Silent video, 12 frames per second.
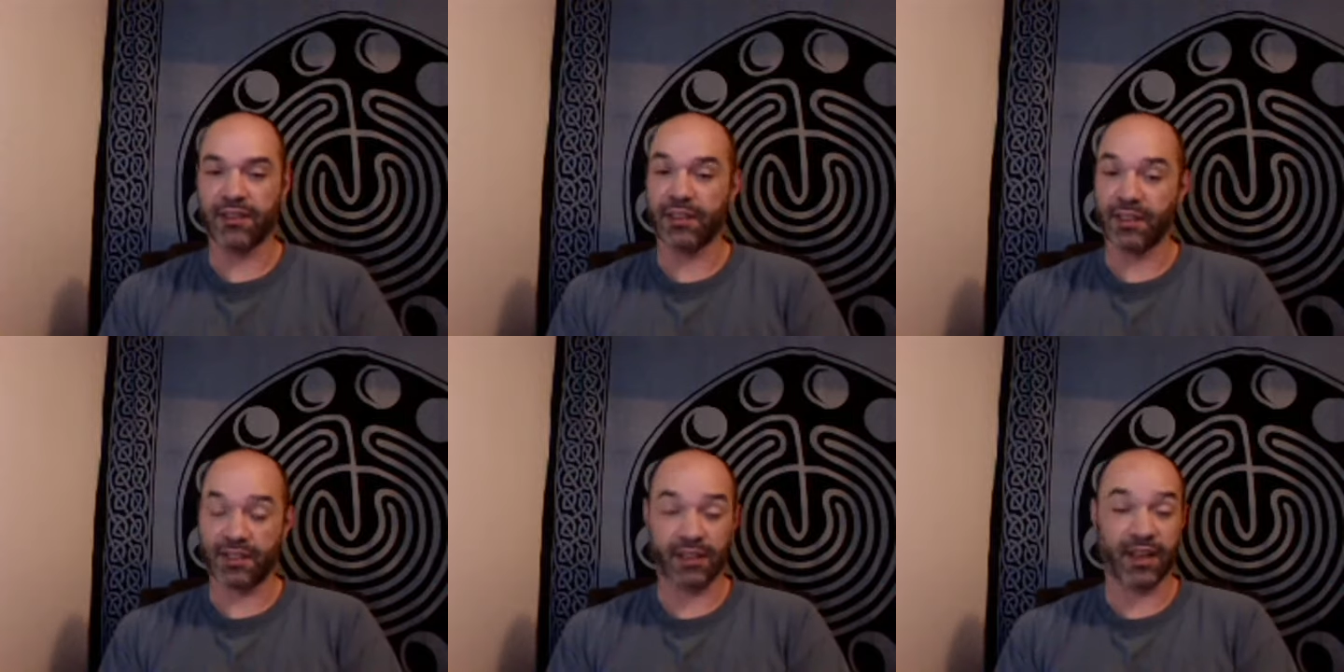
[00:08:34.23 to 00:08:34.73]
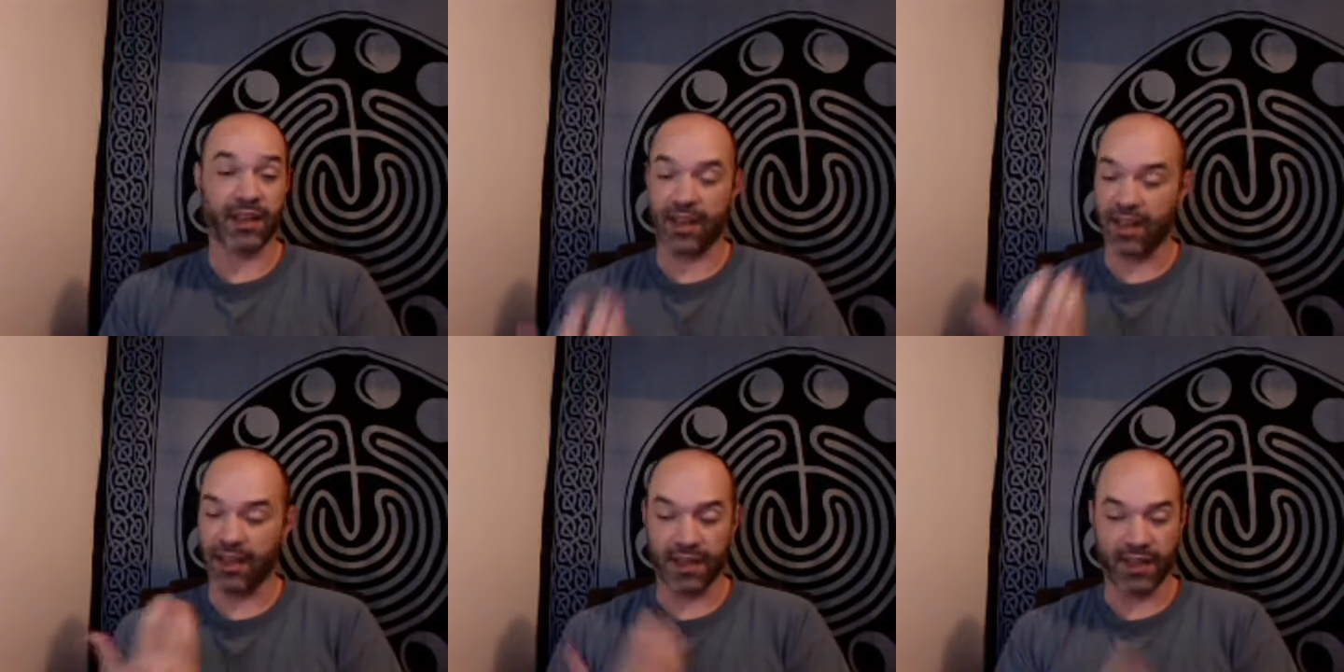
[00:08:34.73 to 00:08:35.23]
it's I
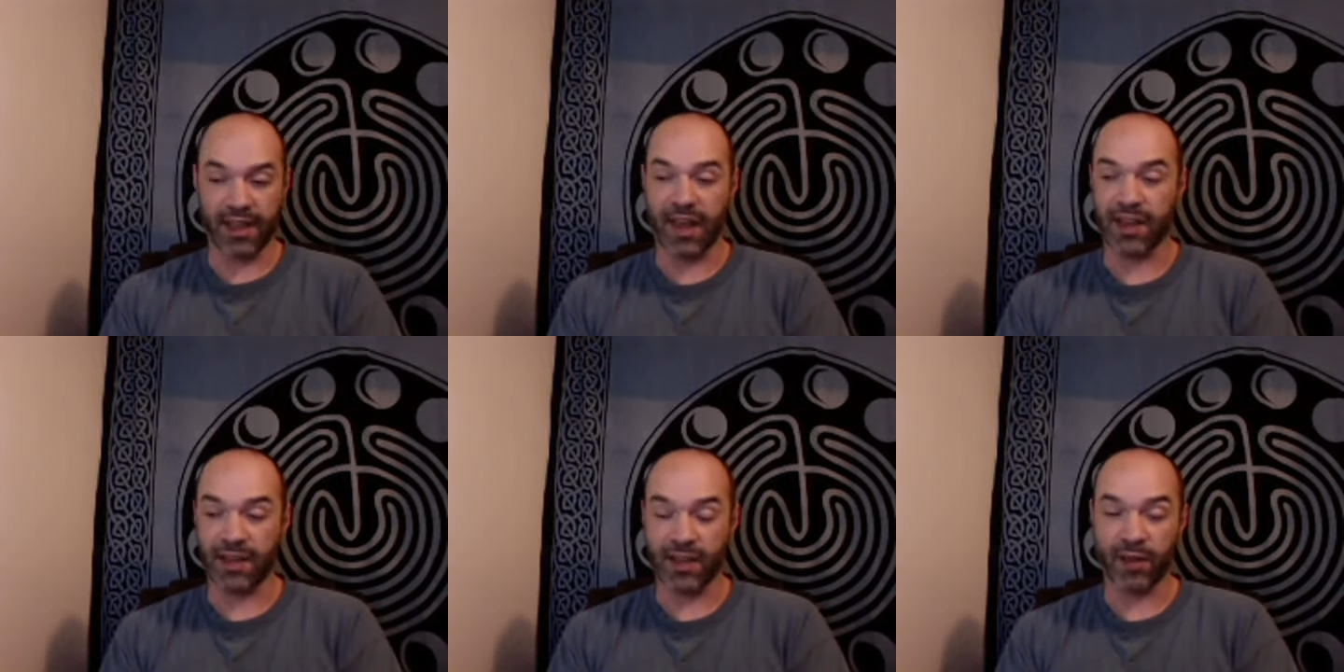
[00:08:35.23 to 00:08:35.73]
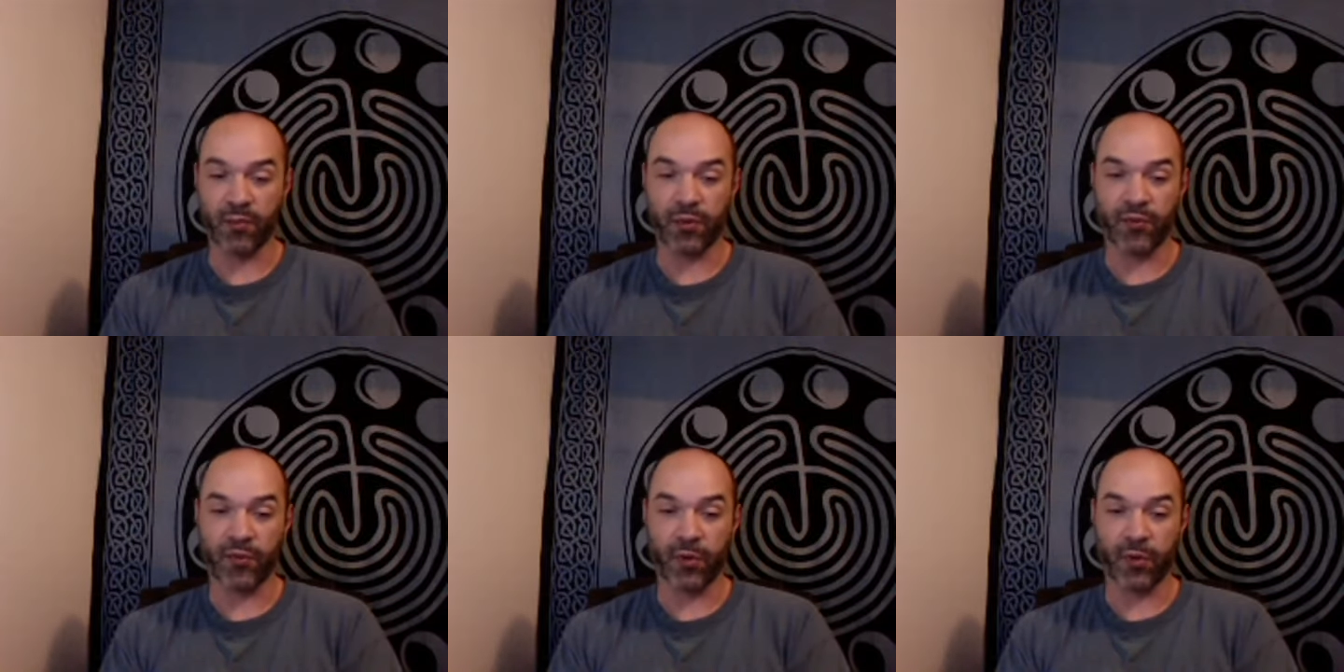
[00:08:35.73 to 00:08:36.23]
got to get out of here
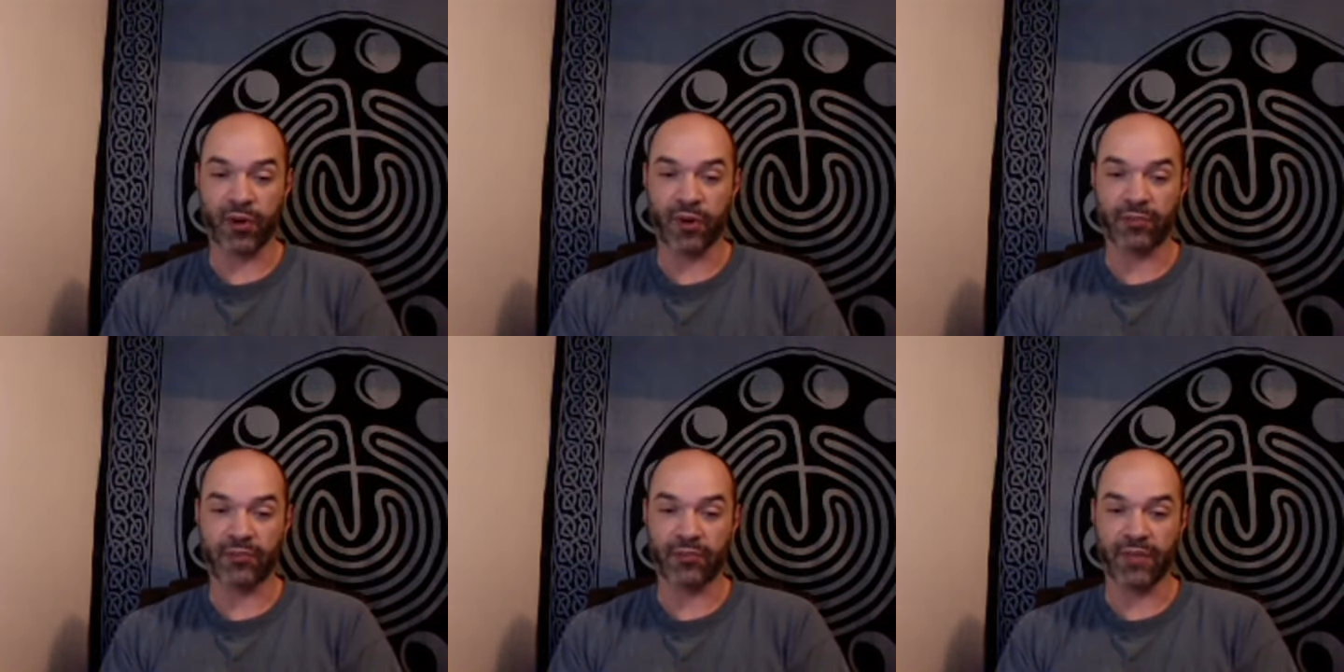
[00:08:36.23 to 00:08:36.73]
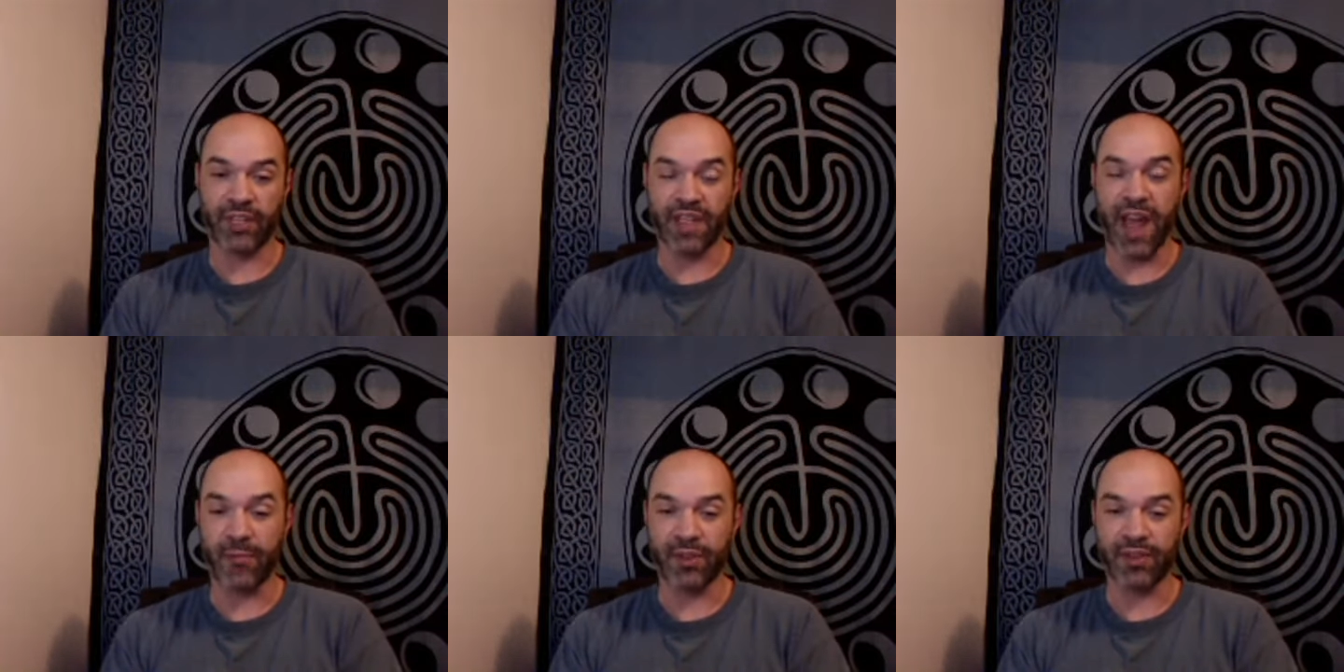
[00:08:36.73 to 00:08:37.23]
before this
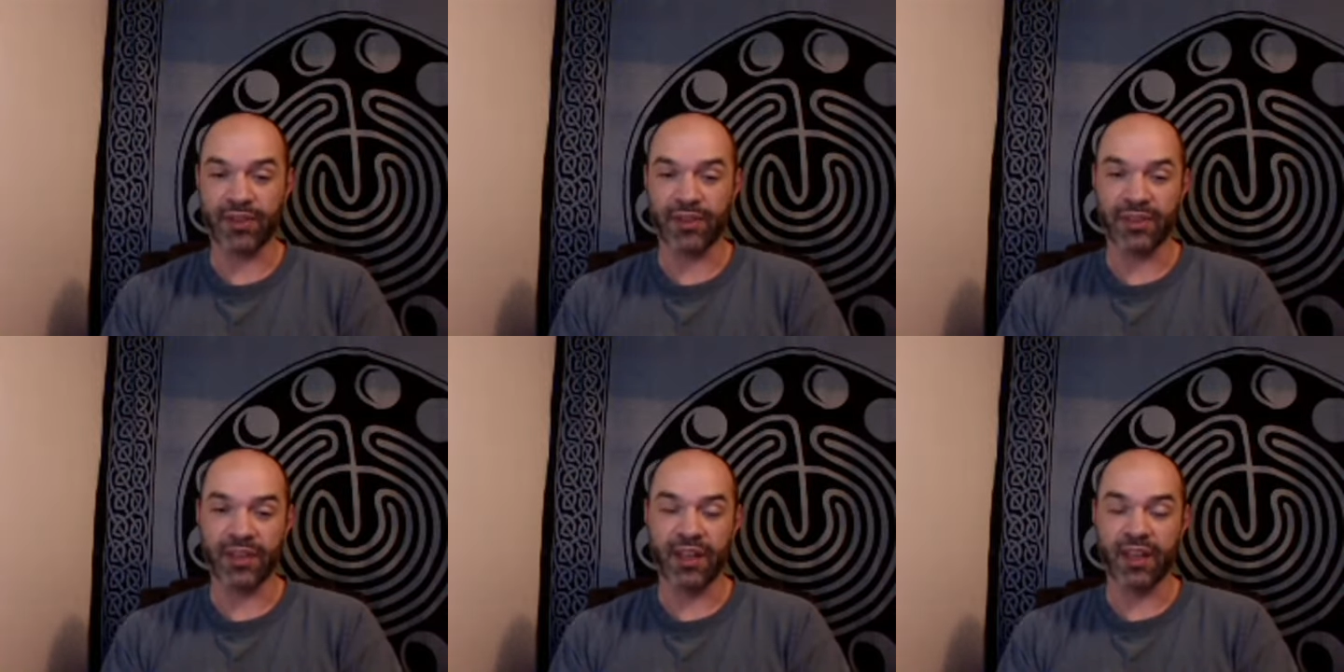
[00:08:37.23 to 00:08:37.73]
happens.